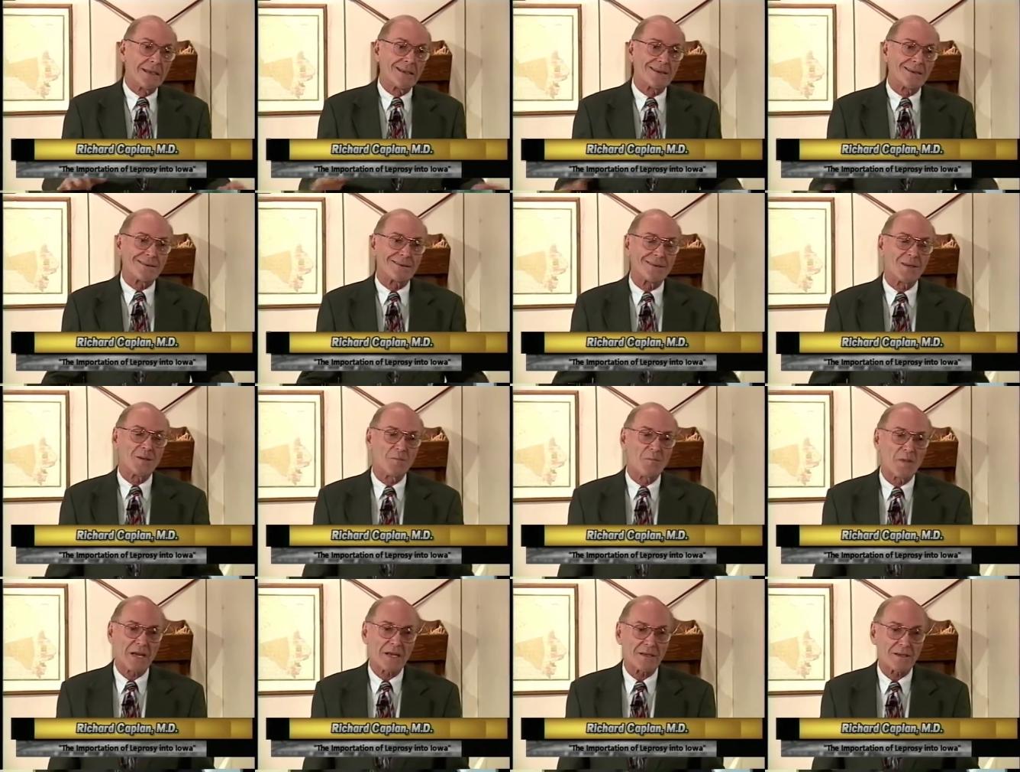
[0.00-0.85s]

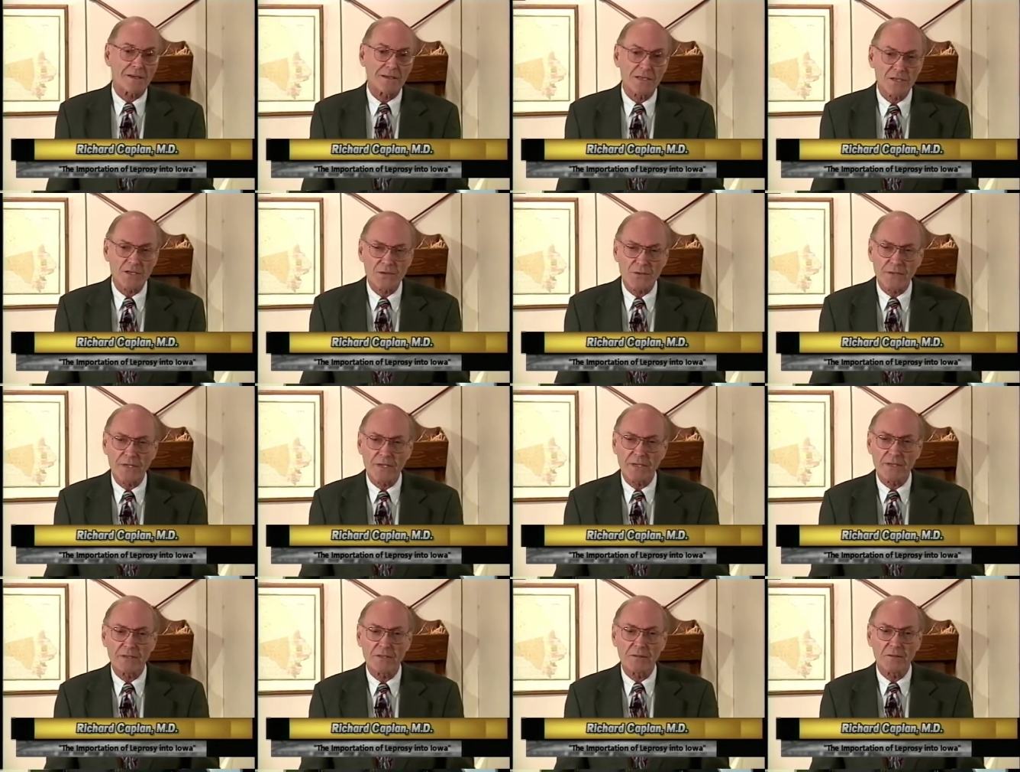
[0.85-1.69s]
in medical
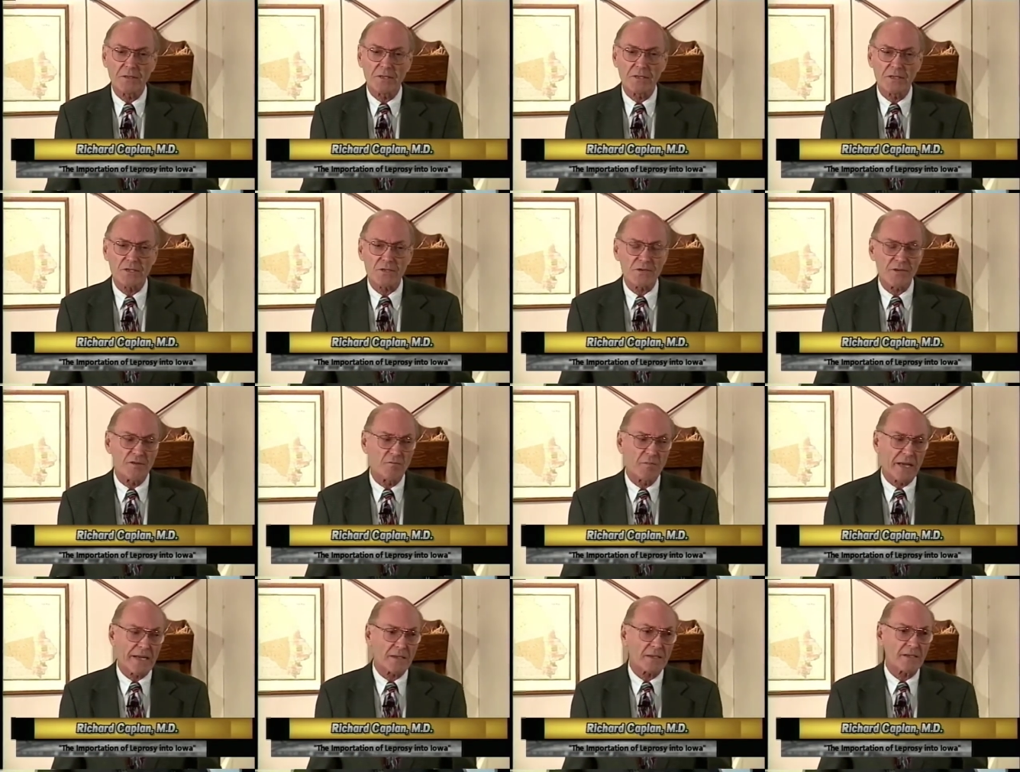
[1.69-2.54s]
history and the history of
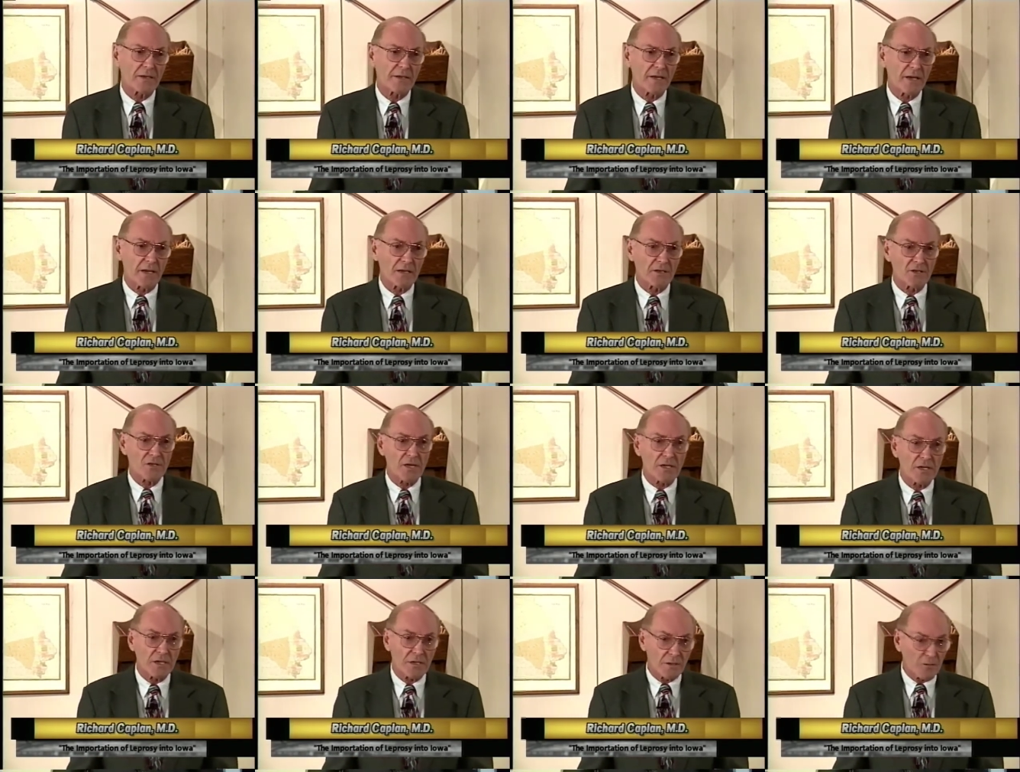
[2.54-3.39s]

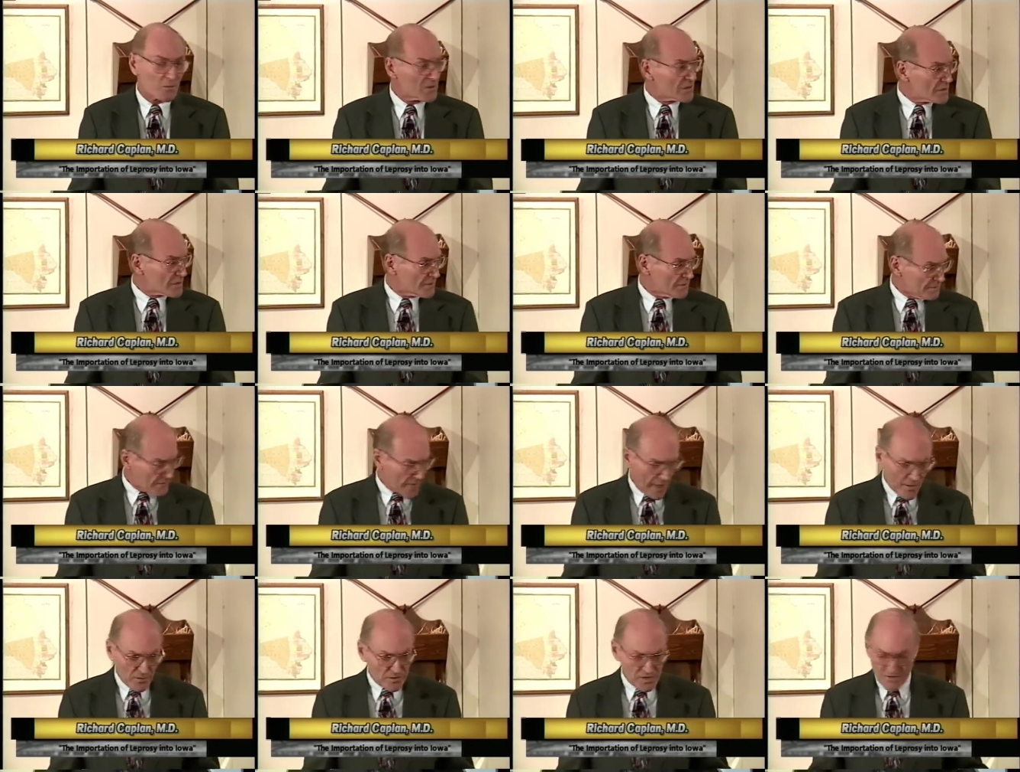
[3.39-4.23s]
bacteriology, it was,
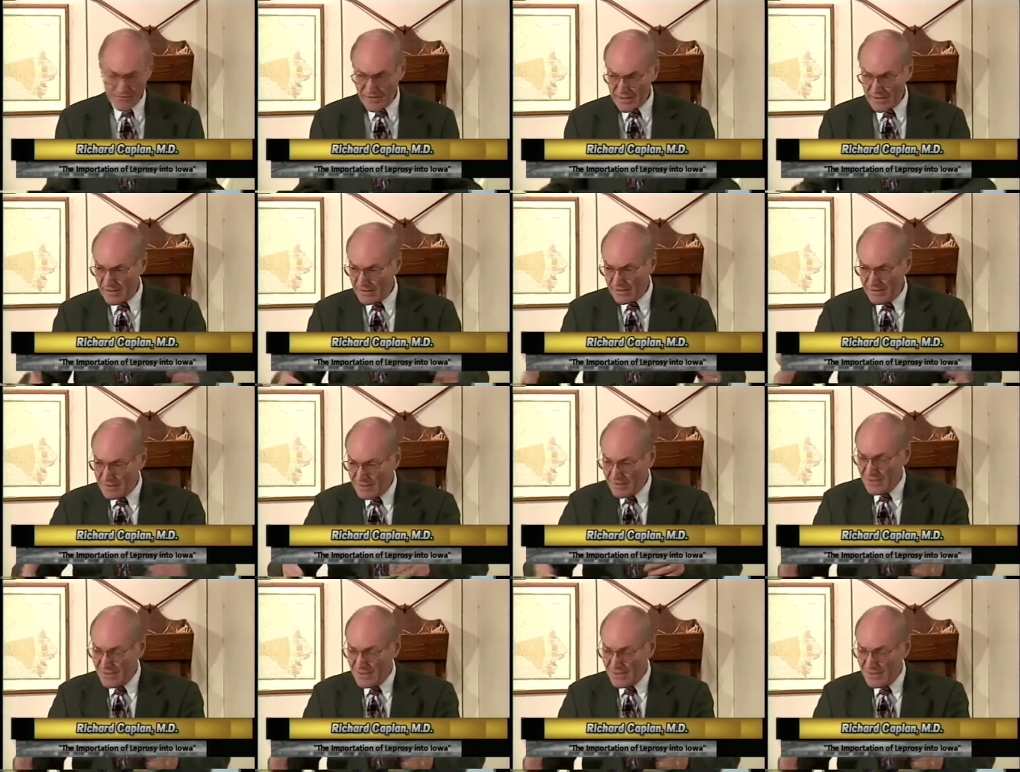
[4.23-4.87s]
that was a very